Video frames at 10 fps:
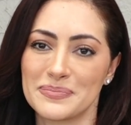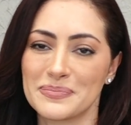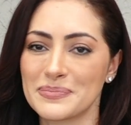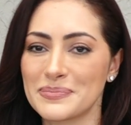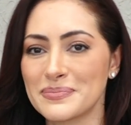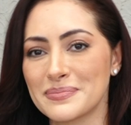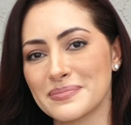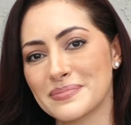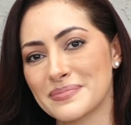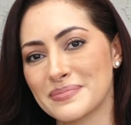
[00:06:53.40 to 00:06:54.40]

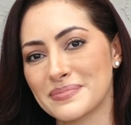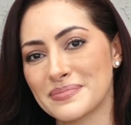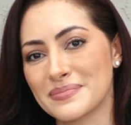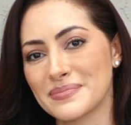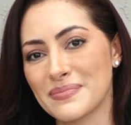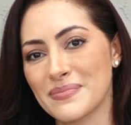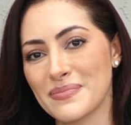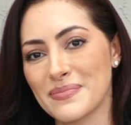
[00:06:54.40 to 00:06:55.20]
(silence)